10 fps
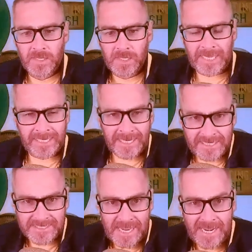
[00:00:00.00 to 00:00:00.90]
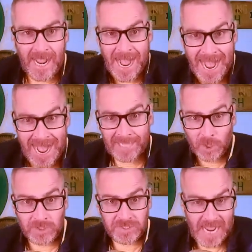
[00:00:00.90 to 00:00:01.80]
And it is a
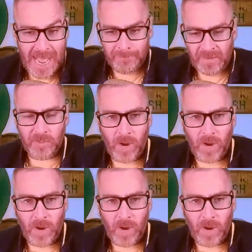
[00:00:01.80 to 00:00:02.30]
hotter topic